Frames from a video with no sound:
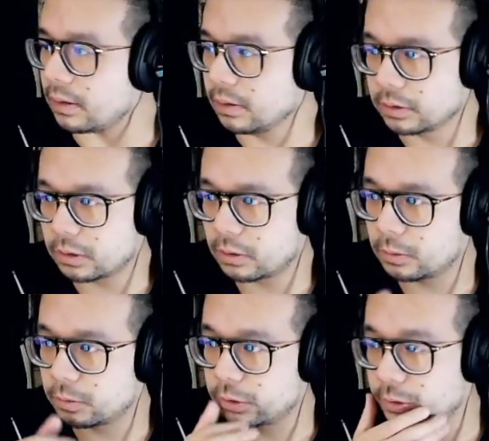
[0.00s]

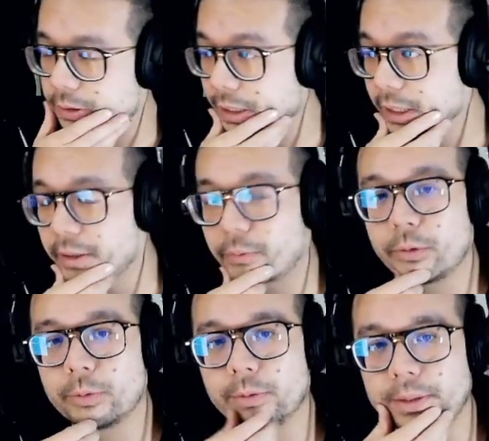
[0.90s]
So today
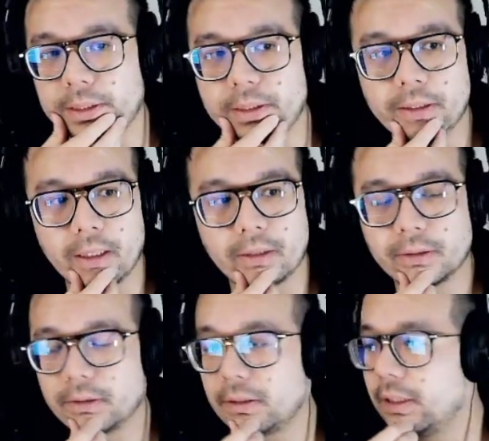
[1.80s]
we will be
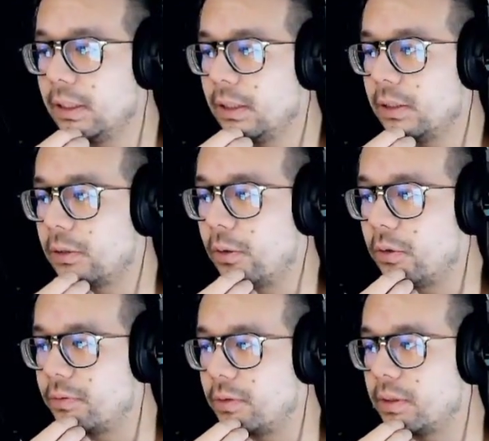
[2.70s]
going
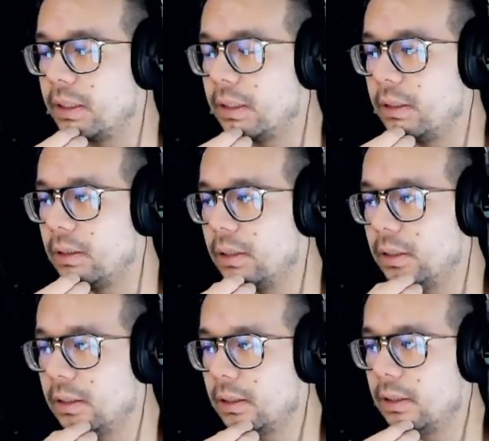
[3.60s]
over the
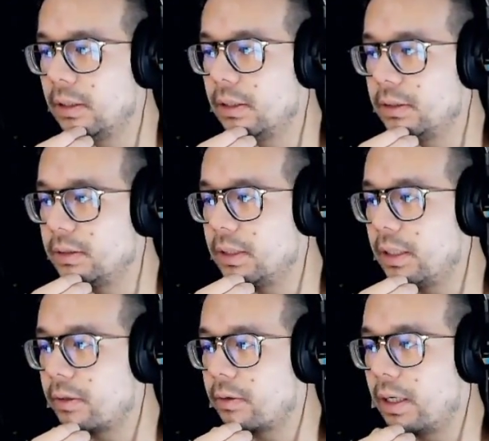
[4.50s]

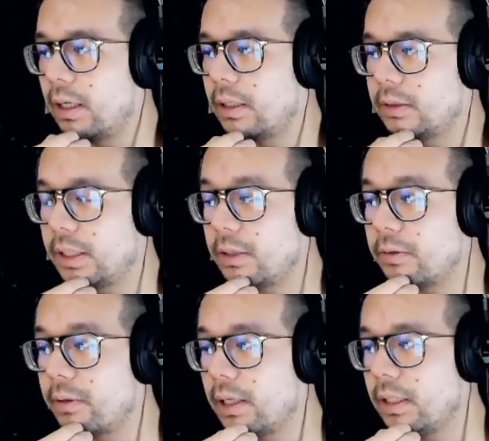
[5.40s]

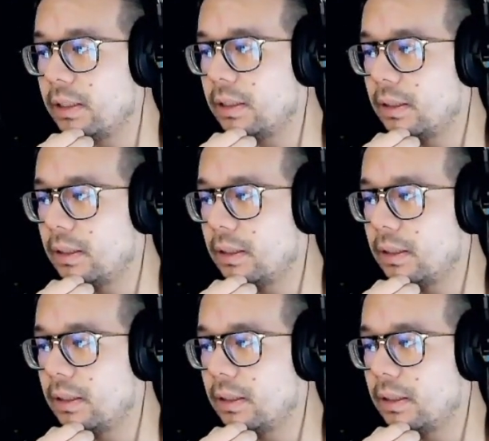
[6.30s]
Tiergrade